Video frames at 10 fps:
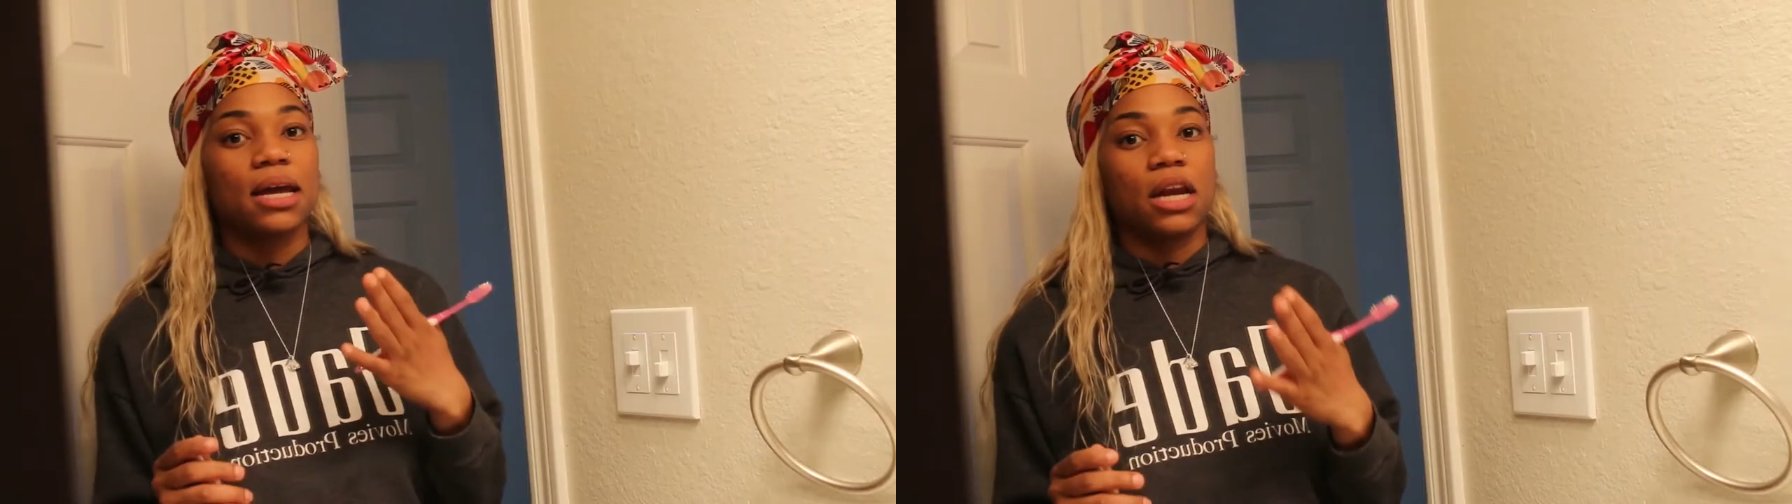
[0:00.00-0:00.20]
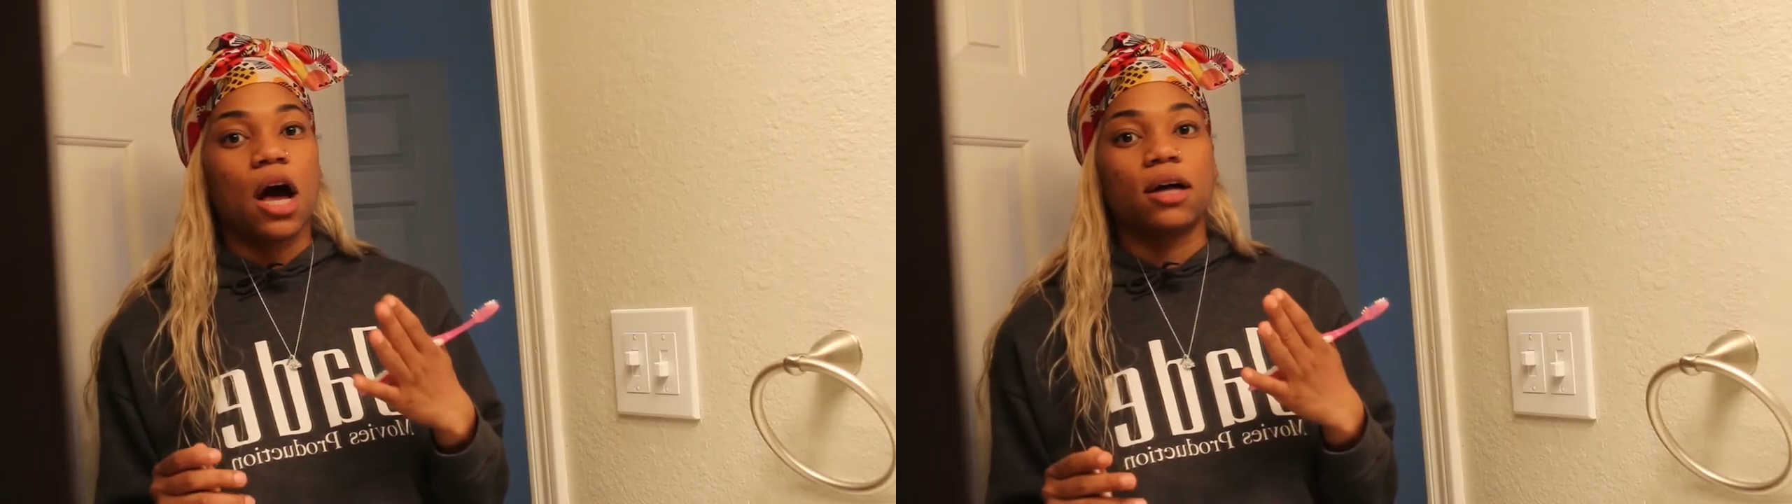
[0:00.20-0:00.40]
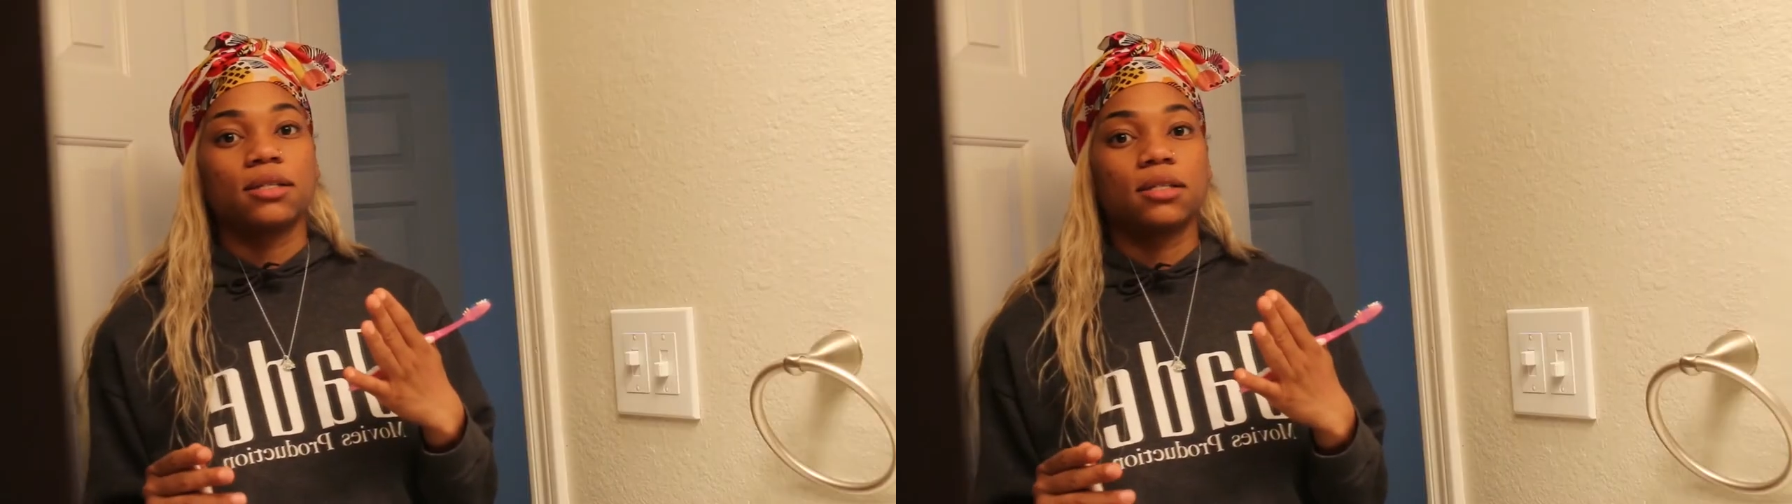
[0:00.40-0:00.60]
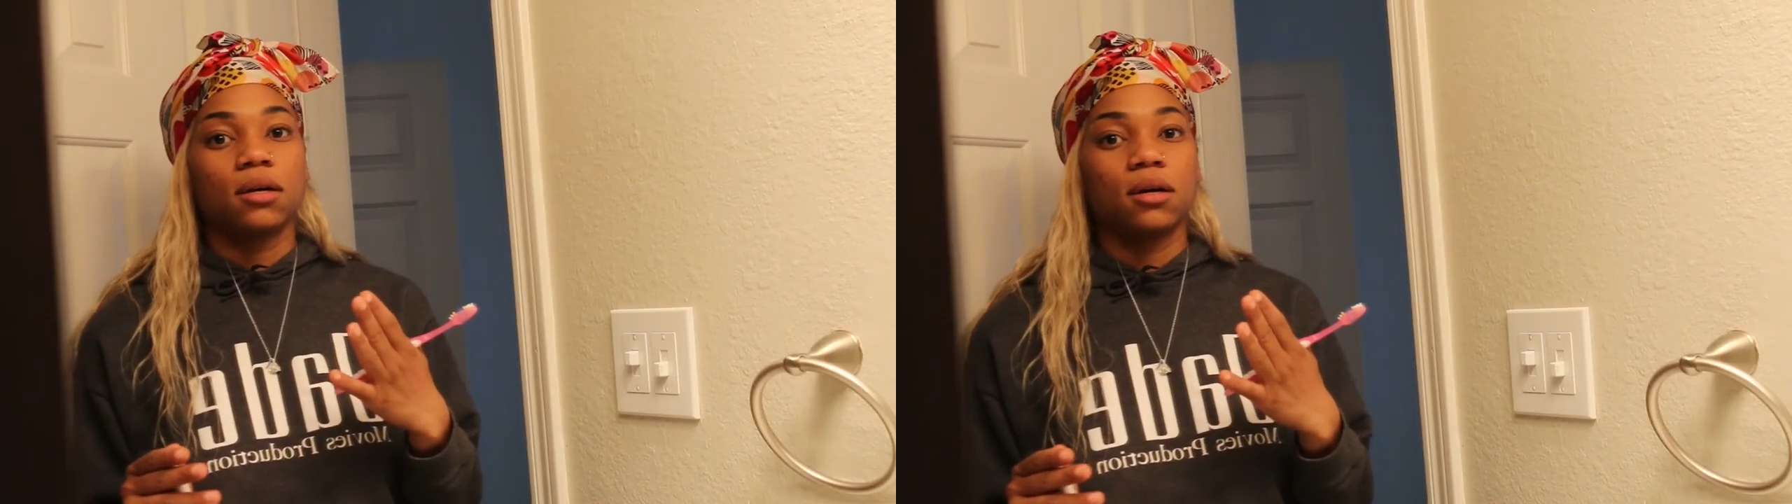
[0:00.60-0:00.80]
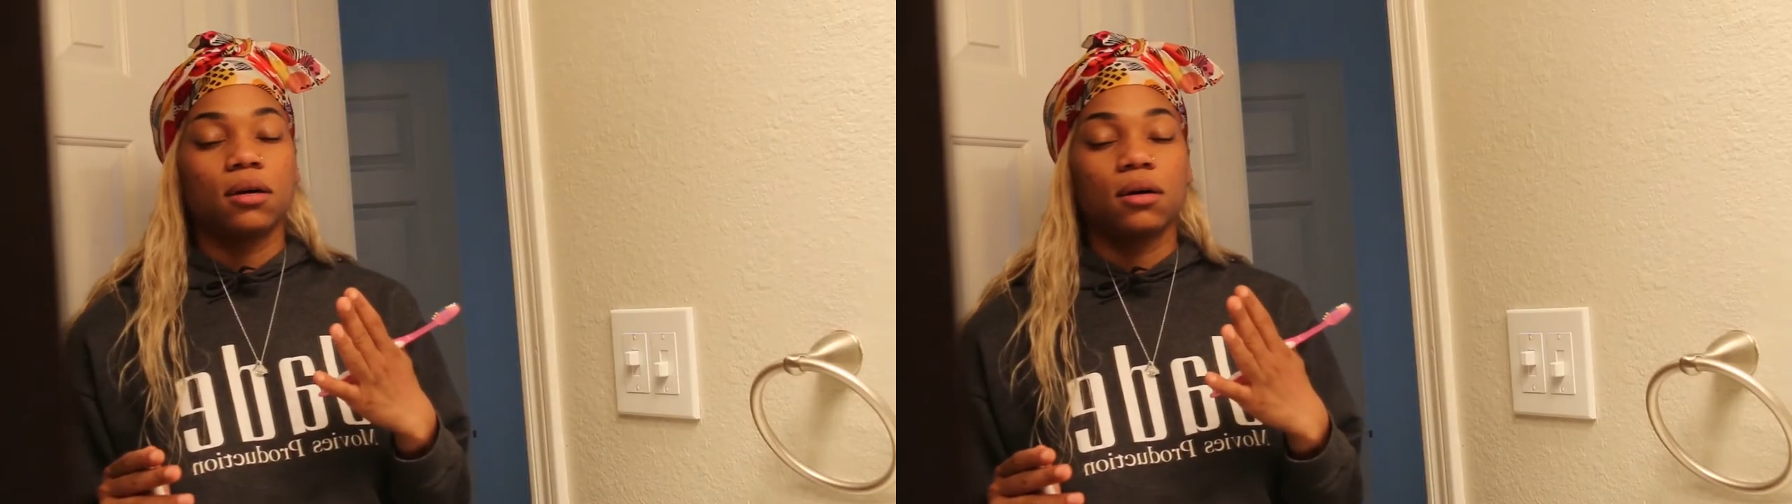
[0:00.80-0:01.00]
cannot
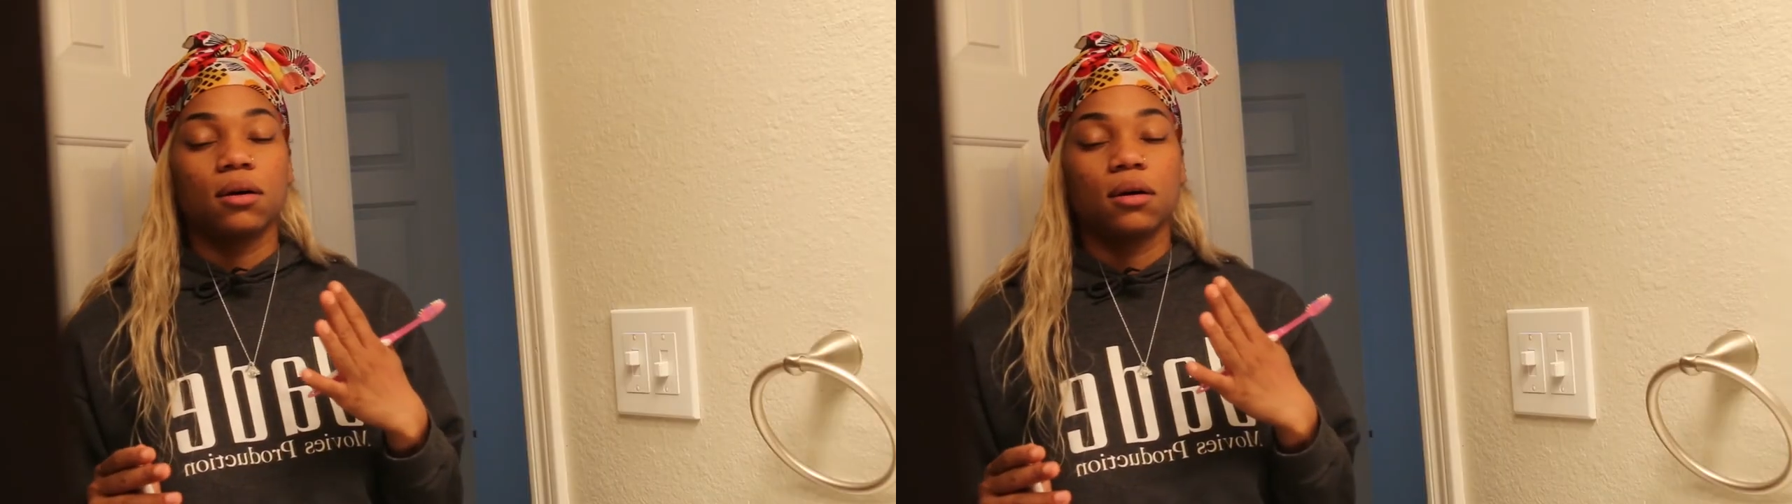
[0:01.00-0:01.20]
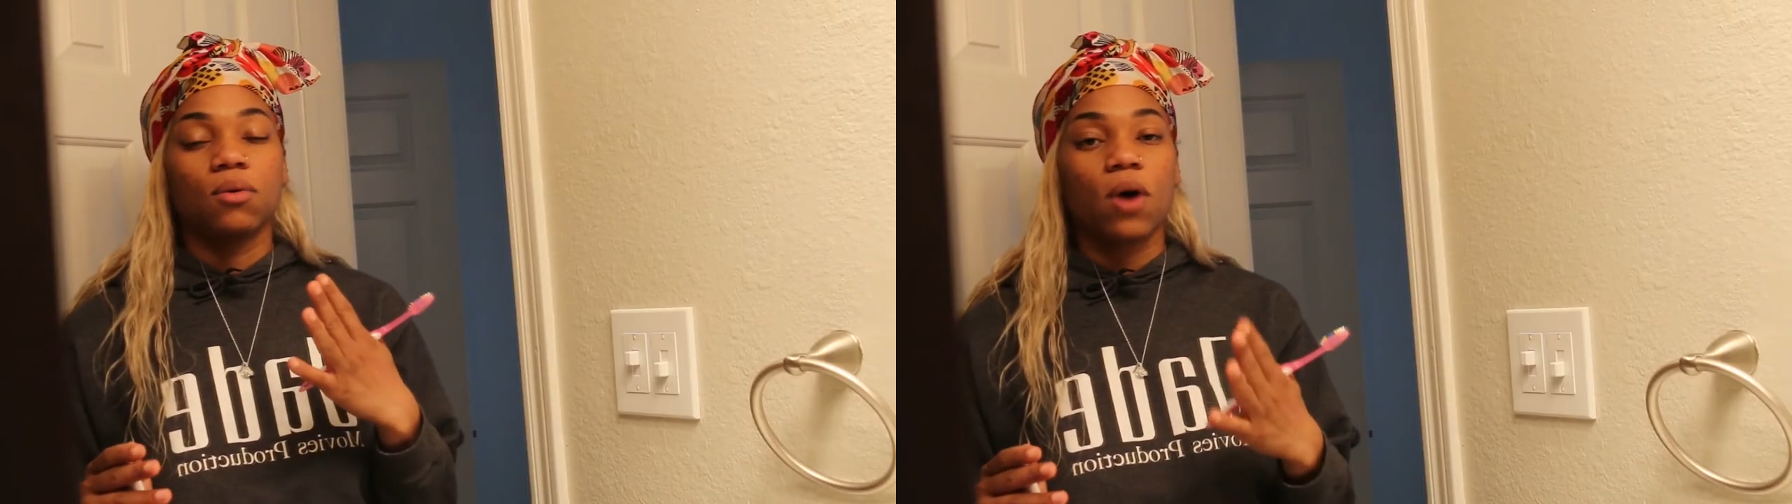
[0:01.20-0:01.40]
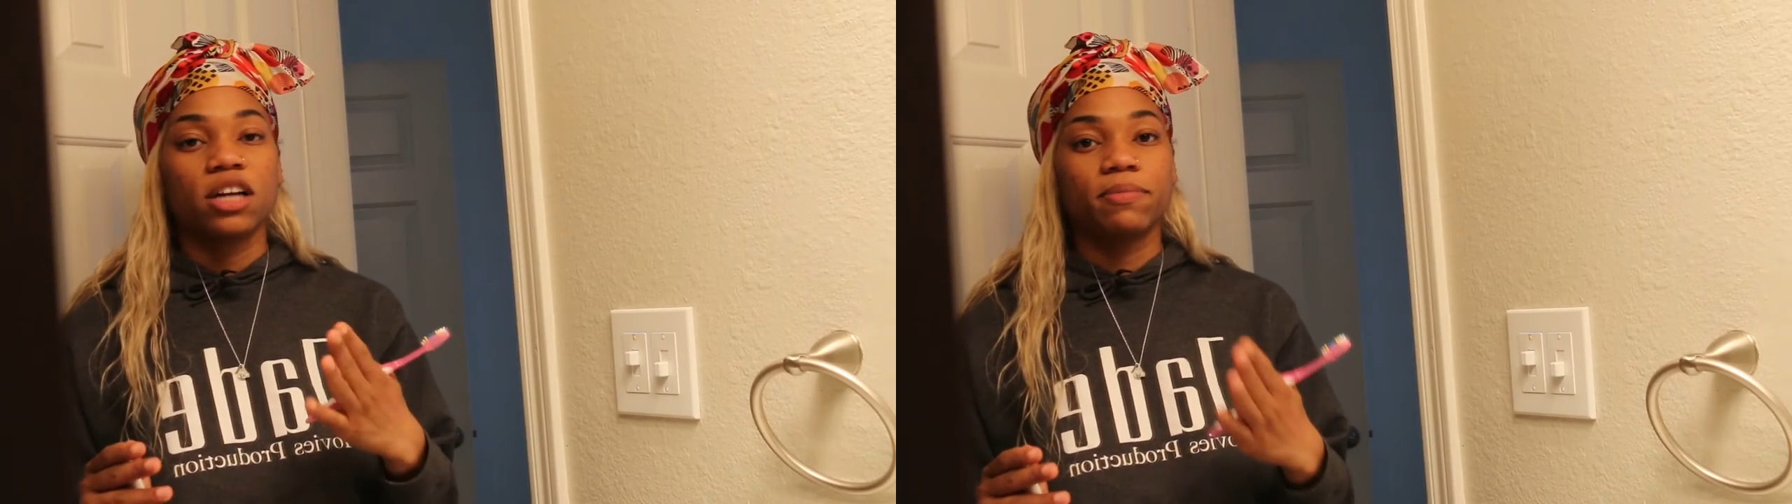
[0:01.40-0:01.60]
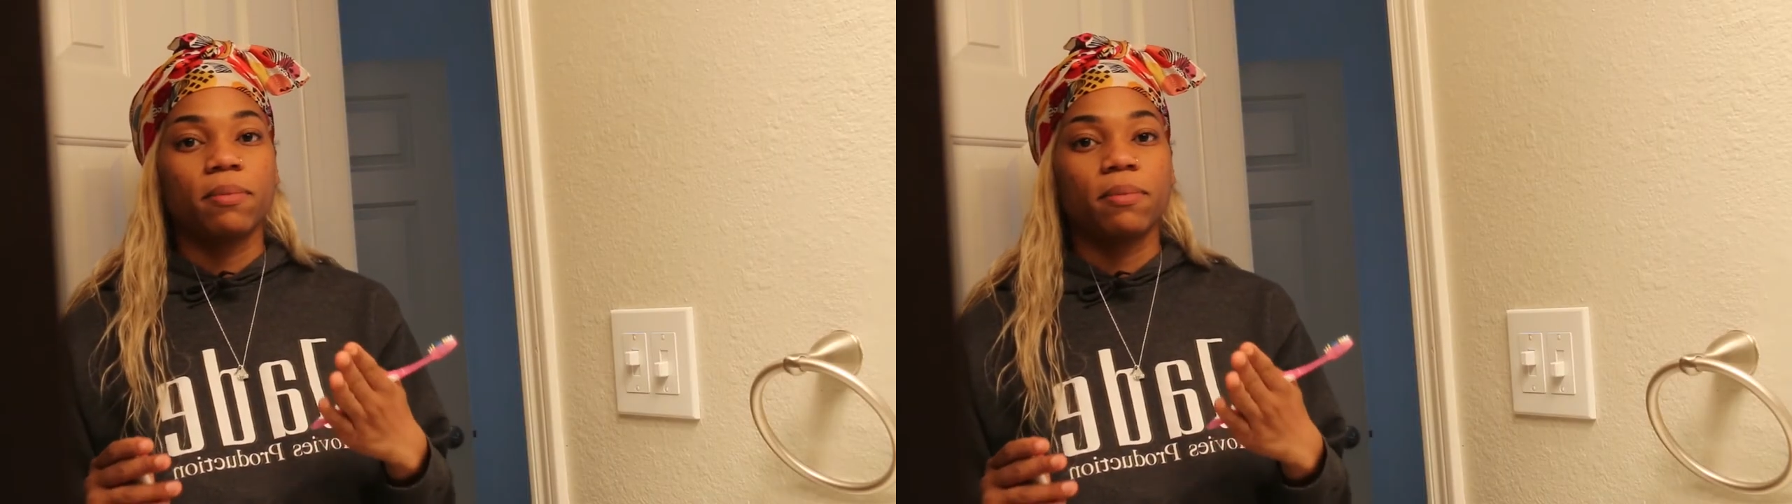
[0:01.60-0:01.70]
watch